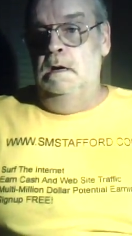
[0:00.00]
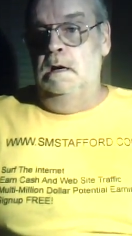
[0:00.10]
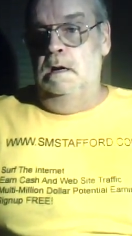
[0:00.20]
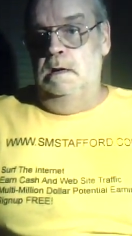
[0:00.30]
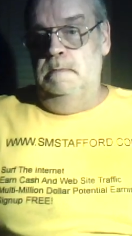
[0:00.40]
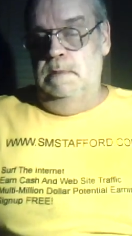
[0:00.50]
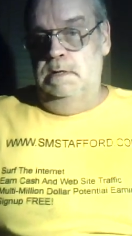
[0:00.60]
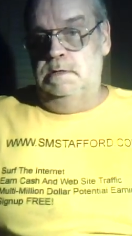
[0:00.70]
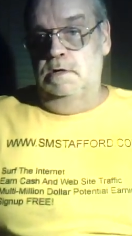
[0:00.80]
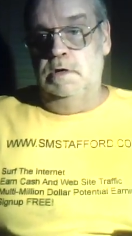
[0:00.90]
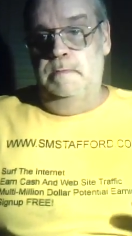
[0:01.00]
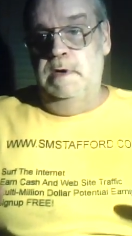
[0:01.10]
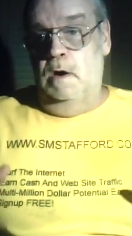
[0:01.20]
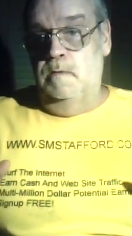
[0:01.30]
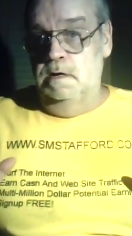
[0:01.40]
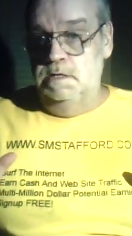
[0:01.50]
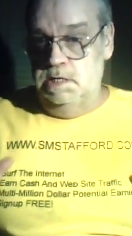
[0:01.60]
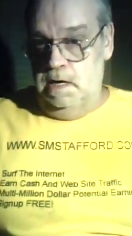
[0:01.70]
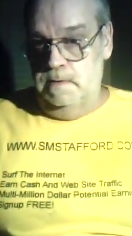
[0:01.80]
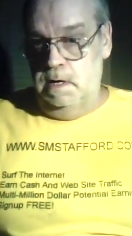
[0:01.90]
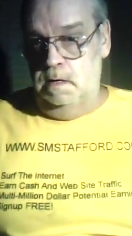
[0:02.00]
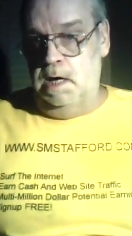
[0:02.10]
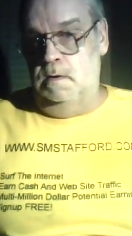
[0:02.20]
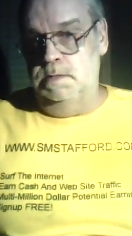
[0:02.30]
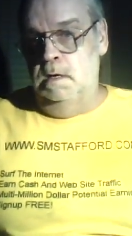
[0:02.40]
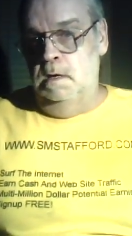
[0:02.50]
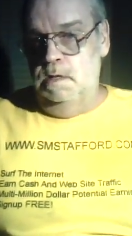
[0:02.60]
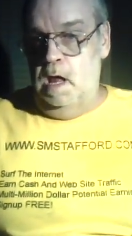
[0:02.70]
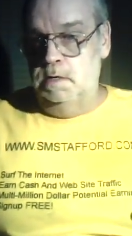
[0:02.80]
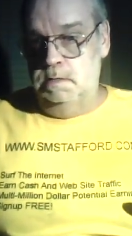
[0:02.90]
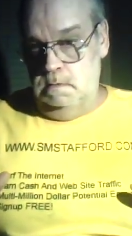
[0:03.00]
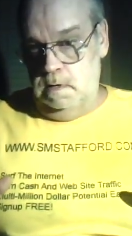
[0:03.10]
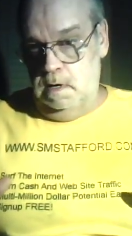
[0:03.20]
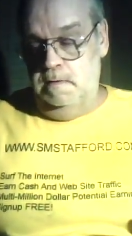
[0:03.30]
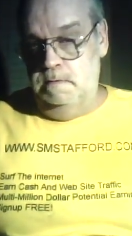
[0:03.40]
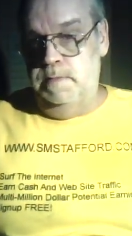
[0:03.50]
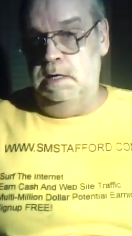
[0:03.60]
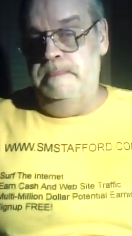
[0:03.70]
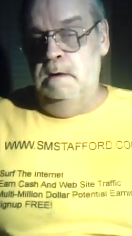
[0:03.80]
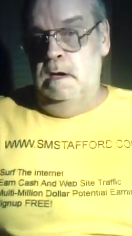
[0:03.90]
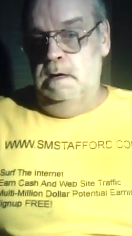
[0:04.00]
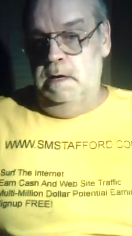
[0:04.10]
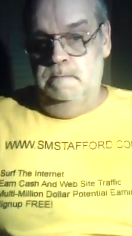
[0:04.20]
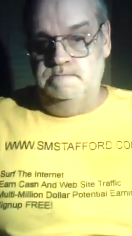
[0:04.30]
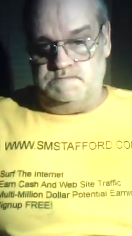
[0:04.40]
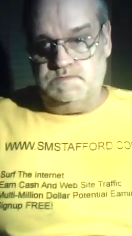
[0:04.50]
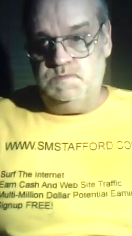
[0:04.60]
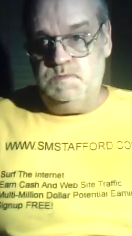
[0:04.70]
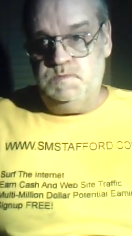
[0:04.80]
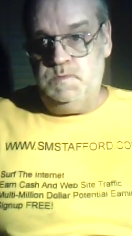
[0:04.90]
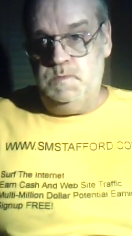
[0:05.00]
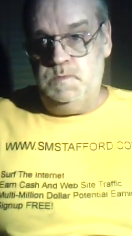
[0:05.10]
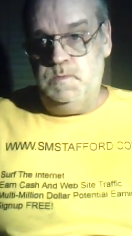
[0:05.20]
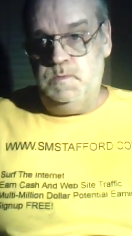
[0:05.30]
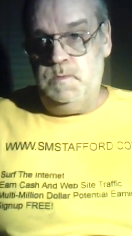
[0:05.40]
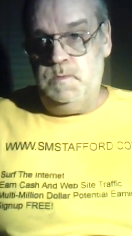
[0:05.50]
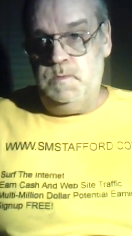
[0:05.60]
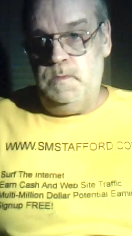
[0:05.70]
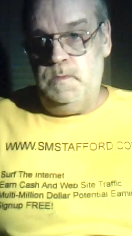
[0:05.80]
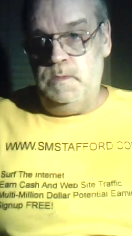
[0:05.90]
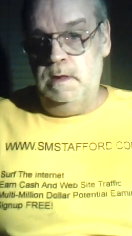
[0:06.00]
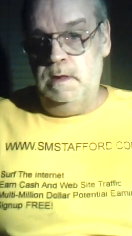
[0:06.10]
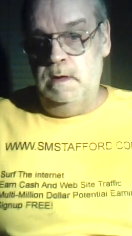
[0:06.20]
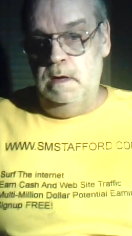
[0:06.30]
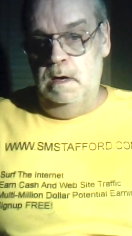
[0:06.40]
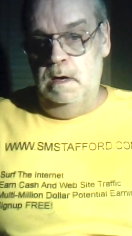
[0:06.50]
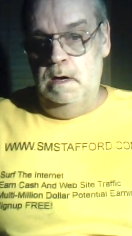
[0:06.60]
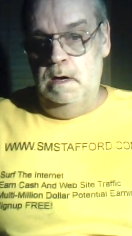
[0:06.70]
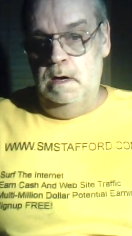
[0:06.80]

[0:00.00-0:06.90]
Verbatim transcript: but there's going to be over 700 titles when the blog's complete. And you're